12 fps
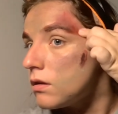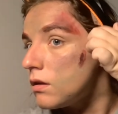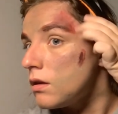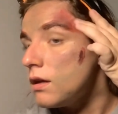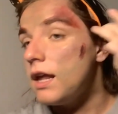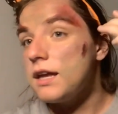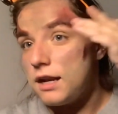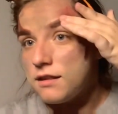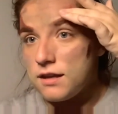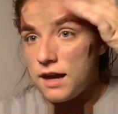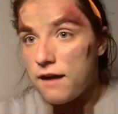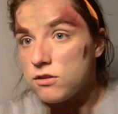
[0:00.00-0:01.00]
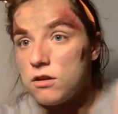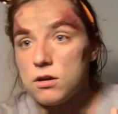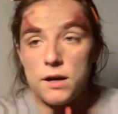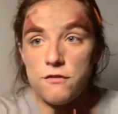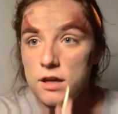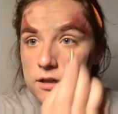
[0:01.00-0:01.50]
and then I went
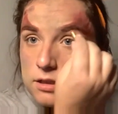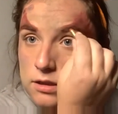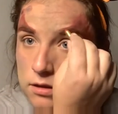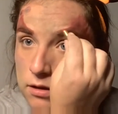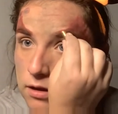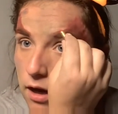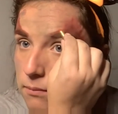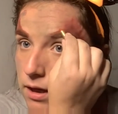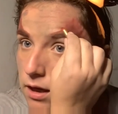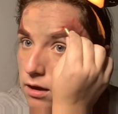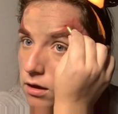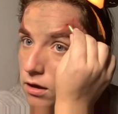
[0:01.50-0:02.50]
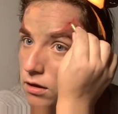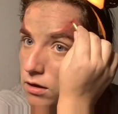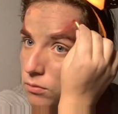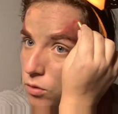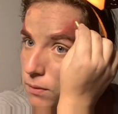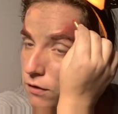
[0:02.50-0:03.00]
over it with the black to kind of
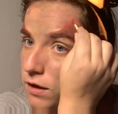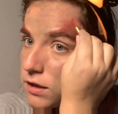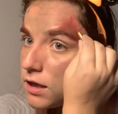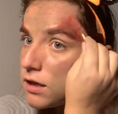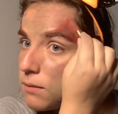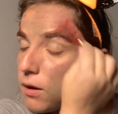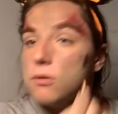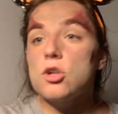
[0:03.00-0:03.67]
make it darker